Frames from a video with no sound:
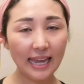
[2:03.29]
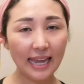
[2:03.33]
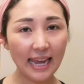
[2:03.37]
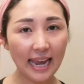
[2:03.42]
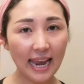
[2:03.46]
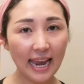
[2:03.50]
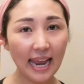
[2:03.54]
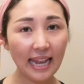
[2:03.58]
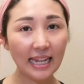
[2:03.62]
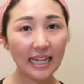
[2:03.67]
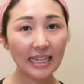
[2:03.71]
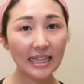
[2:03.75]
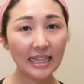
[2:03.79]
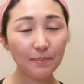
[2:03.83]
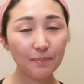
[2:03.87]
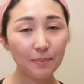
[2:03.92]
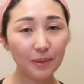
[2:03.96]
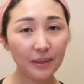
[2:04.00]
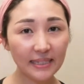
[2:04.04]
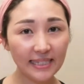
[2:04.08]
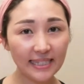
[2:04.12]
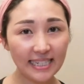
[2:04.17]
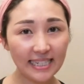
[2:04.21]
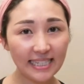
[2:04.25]
and
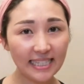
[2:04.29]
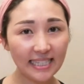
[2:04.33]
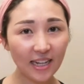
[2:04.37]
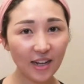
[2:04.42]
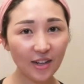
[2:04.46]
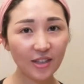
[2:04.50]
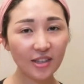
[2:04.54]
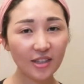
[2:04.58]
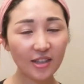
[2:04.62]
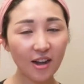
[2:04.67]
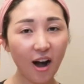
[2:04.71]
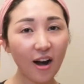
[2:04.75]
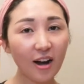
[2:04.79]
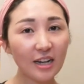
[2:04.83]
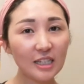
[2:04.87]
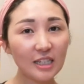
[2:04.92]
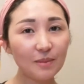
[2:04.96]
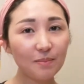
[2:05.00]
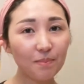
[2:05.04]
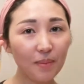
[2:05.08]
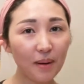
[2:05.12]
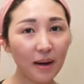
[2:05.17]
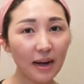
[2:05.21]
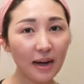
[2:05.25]
persistent dark
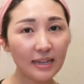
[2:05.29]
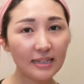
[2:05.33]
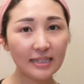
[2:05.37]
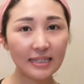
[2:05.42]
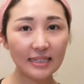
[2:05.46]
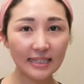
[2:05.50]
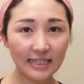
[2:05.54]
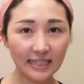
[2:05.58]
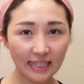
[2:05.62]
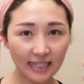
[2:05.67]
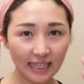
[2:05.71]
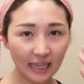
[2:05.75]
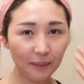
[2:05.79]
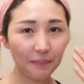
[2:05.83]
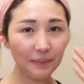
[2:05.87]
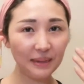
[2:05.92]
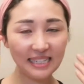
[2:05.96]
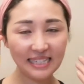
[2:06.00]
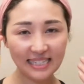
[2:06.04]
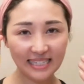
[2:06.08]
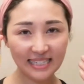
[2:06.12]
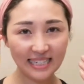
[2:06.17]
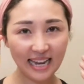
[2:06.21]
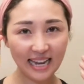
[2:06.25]
spots deep
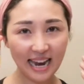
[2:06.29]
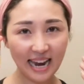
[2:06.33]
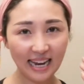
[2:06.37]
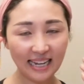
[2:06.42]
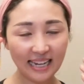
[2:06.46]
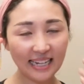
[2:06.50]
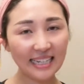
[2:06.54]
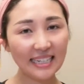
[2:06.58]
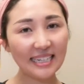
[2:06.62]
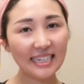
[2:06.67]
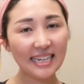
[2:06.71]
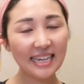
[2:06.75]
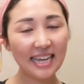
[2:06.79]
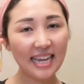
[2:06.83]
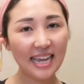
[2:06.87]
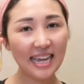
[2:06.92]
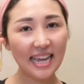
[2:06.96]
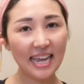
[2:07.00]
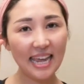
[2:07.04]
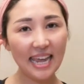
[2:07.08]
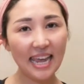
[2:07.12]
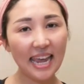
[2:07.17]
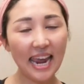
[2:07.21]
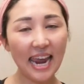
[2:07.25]
inside,
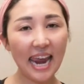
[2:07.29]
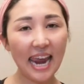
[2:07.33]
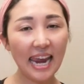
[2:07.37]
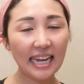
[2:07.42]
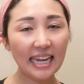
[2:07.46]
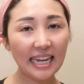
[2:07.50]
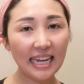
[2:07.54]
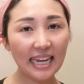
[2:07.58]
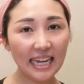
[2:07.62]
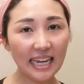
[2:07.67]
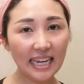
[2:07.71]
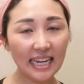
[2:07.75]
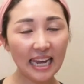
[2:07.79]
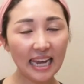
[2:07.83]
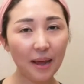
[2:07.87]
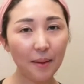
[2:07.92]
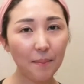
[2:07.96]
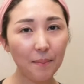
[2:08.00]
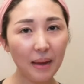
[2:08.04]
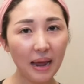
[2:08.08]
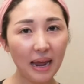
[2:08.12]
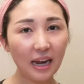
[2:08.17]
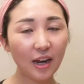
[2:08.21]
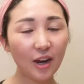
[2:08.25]
and it can
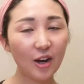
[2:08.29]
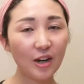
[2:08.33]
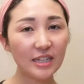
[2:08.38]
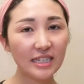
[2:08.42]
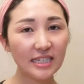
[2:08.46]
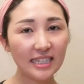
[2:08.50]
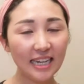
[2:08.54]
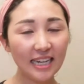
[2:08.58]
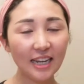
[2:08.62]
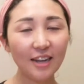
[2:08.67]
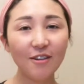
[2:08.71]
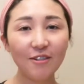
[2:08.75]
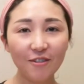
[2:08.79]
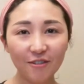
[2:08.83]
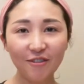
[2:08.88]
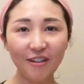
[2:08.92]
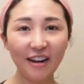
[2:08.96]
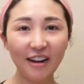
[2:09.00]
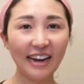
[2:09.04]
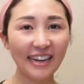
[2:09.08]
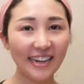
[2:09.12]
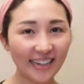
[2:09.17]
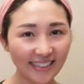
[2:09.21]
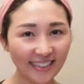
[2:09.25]
make your skin
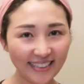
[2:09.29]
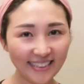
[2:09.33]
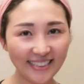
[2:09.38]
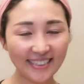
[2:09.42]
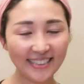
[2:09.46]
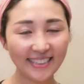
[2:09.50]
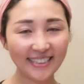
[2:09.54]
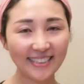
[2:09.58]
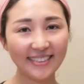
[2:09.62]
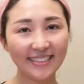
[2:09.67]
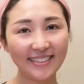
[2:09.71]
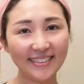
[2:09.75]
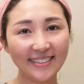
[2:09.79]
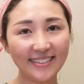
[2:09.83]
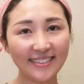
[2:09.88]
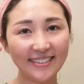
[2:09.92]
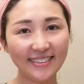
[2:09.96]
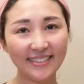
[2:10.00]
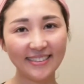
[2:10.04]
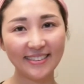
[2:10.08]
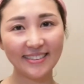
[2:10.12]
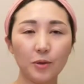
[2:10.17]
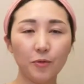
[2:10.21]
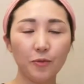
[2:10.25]
radiant.
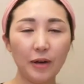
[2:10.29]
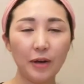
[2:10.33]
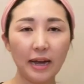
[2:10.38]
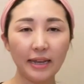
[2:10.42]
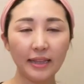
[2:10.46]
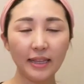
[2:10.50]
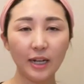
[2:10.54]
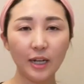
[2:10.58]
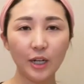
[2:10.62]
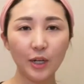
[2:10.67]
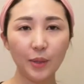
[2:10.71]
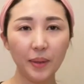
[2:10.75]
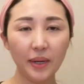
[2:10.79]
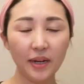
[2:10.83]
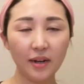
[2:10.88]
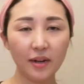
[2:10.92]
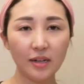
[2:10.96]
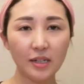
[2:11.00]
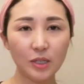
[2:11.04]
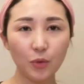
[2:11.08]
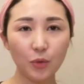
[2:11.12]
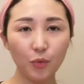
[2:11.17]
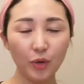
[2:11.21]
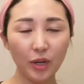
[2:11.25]
So Vita
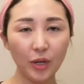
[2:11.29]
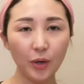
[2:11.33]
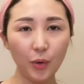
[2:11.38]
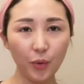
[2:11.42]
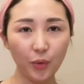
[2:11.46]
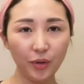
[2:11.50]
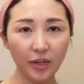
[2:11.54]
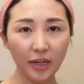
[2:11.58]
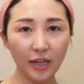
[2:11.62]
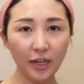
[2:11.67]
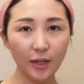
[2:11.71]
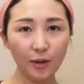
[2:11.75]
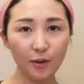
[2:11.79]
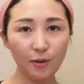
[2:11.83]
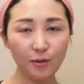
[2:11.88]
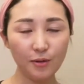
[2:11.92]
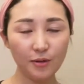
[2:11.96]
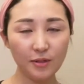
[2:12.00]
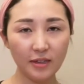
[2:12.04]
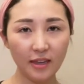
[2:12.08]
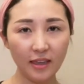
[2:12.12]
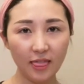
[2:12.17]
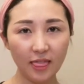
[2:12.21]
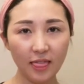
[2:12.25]
Luminous we only
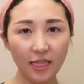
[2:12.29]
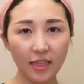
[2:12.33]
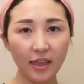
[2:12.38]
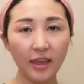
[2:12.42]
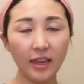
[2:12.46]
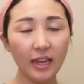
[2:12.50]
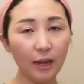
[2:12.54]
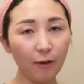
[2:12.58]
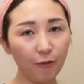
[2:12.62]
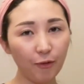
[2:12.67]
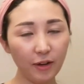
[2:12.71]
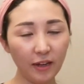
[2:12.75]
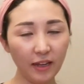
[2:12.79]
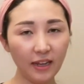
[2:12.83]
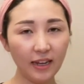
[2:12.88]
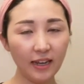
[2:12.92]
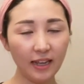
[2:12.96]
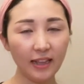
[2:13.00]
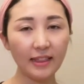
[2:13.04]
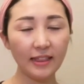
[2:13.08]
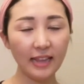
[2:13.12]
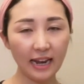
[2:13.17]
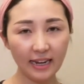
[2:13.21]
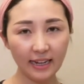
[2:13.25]
use in the evening
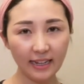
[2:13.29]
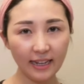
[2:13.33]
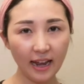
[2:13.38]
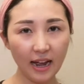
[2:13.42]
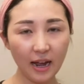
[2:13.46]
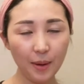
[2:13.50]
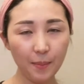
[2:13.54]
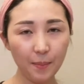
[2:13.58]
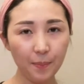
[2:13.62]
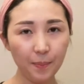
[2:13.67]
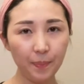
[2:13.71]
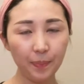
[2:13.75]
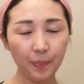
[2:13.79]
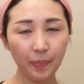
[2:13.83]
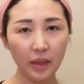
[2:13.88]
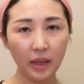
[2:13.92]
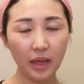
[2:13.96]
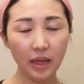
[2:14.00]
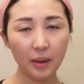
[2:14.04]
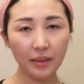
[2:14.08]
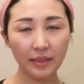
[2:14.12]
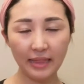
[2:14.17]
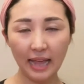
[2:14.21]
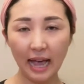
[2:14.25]
and nighttime,
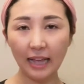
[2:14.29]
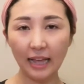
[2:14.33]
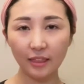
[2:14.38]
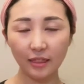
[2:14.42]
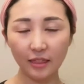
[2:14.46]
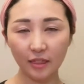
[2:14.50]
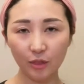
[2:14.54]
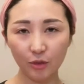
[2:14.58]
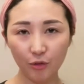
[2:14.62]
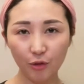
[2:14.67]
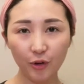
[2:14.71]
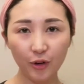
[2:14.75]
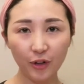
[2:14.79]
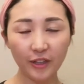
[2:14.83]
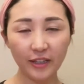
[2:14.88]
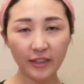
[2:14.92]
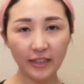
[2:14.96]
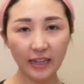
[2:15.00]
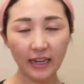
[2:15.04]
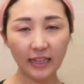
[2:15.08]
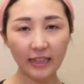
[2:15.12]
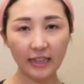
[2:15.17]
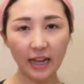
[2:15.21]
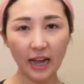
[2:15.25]
not during the
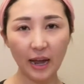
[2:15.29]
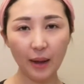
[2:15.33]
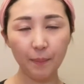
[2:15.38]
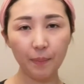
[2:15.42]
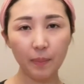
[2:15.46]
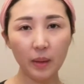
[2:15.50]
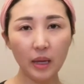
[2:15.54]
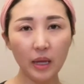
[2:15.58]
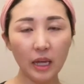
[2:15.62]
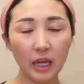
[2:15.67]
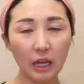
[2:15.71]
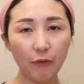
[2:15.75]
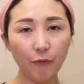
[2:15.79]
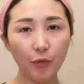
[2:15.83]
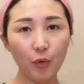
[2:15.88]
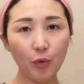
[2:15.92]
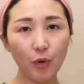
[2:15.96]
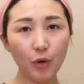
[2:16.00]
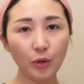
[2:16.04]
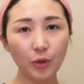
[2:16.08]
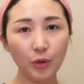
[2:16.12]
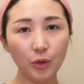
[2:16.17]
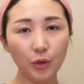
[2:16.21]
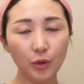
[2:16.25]
daytime. If you
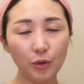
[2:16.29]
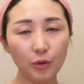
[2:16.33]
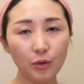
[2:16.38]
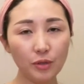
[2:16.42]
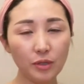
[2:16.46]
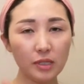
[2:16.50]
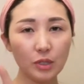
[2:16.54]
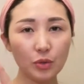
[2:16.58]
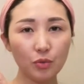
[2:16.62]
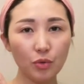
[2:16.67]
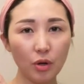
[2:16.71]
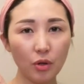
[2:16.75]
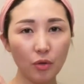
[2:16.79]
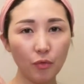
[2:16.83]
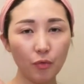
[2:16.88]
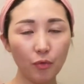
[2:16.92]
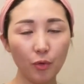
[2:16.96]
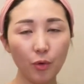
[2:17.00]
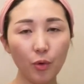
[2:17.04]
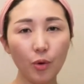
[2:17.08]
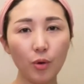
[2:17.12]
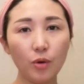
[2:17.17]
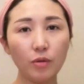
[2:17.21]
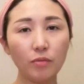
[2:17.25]
want to use this one
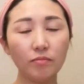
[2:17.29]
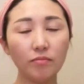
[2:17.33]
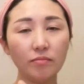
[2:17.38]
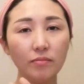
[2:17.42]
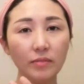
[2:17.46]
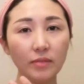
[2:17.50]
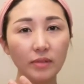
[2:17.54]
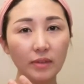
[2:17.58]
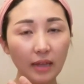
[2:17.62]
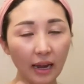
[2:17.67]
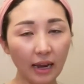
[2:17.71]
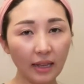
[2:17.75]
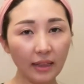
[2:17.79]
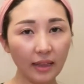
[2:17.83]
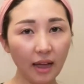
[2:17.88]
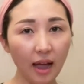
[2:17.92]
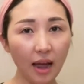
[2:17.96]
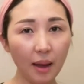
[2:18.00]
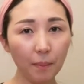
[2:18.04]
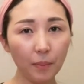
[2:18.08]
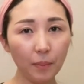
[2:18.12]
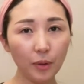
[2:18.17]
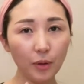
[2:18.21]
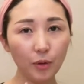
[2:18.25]
for
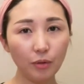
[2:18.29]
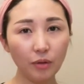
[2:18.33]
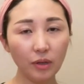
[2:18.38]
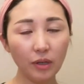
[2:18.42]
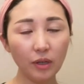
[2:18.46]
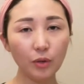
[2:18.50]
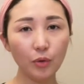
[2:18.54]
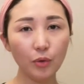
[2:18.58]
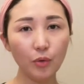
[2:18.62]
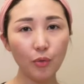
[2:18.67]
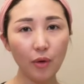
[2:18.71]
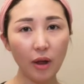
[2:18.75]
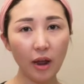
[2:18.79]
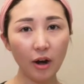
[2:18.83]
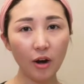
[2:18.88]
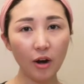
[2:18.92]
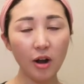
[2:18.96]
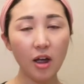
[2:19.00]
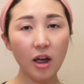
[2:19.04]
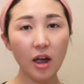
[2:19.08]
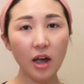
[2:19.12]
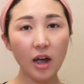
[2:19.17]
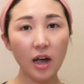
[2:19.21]
daytime, you need to wear